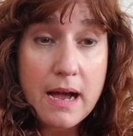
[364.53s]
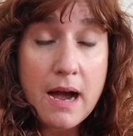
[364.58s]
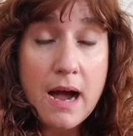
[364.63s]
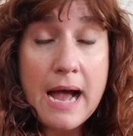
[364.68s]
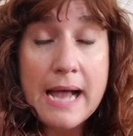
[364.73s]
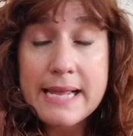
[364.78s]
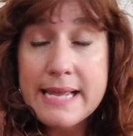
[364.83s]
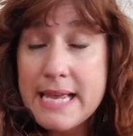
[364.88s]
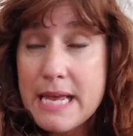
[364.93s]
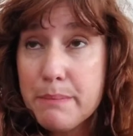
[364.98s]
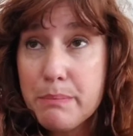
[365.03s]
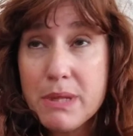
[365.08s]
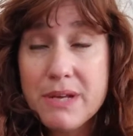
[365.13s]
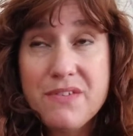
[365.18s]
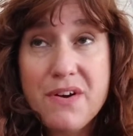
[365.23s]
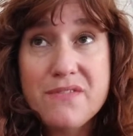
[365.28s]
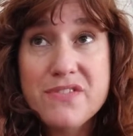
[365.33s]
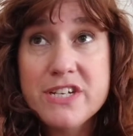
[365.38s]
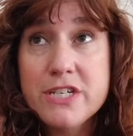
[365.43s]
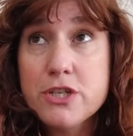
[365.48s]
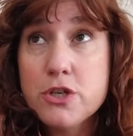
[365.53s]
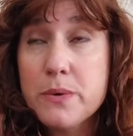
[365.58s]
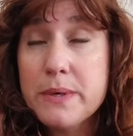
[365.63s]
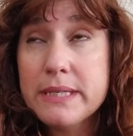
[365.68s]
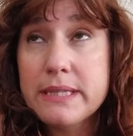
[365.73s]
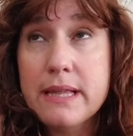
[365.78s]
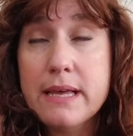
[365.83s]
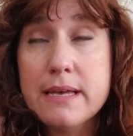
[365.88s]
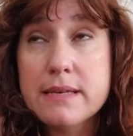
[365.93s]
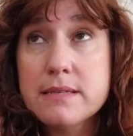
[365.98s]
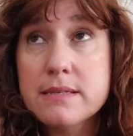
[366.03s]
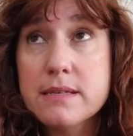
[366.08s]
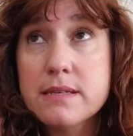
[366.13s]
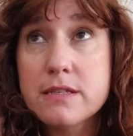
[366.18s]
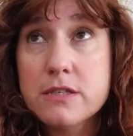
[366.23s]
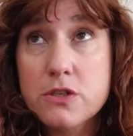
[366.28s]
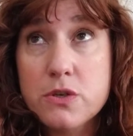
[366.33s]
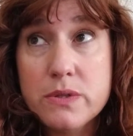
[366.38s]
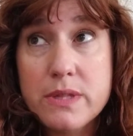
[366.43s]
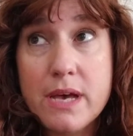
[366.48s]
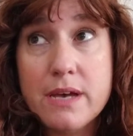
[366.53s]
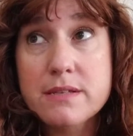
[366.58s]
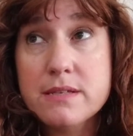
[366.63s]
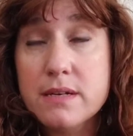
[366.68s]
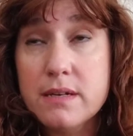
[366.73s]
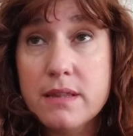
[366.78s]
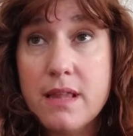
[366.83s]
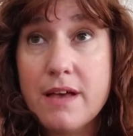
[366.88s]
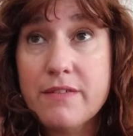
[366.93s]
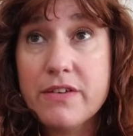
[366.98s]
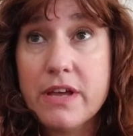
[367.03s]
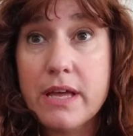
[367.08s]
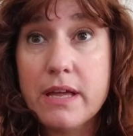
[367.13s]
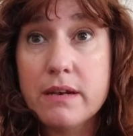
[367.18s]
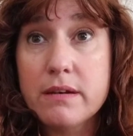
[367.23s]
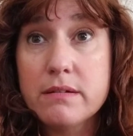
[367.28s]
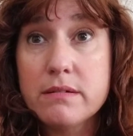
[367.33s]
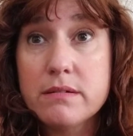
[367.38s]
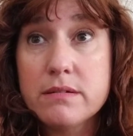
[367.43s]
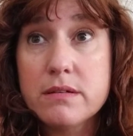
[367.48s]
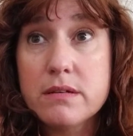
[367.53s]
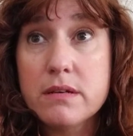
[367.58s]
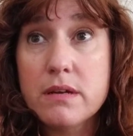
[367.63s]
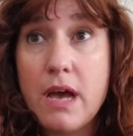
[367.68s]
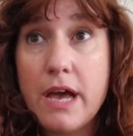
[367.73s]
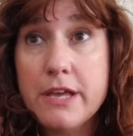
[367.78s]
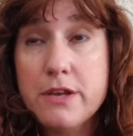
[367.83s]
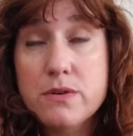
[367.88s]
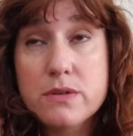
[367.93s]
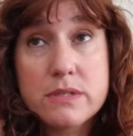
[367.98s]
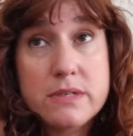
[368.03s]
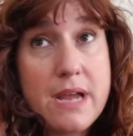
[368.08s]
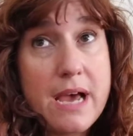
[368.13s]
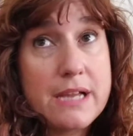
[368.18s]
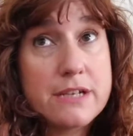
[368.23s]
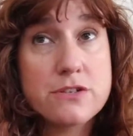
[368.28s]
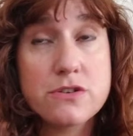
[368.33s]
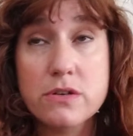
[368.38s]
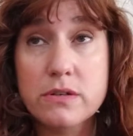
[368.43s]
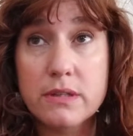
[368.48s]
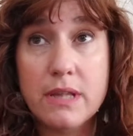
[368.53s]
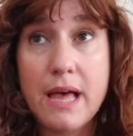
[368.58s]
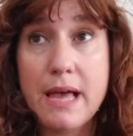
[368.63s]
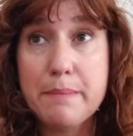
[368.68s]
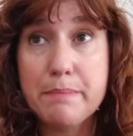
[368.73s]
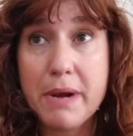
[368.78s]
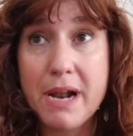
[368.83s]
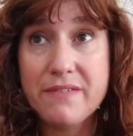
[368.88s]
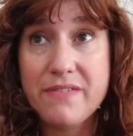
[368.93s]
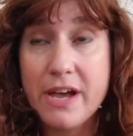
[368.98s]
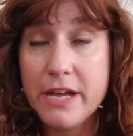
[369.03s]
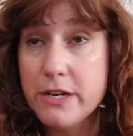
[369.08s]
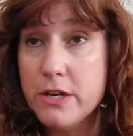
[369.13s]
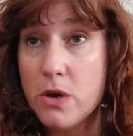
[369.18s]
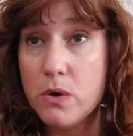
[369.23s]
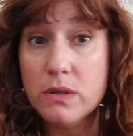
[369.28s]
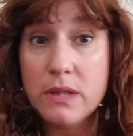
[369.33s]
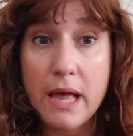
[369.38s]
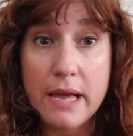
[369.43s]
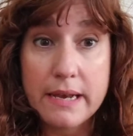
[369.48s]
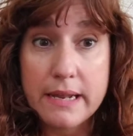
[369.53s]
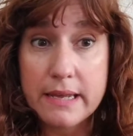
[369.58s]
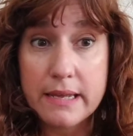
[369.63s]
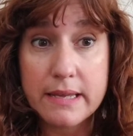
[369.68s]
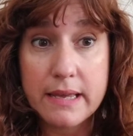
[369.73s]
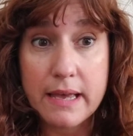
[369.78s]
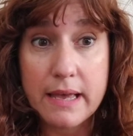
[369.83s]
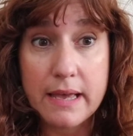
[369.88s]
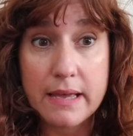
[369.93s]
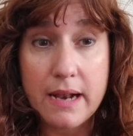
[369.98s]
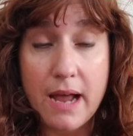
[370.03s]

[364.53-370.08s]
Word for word: I can't believe I've been doing this since 2011 I use natural light, but I've had no lighting kit.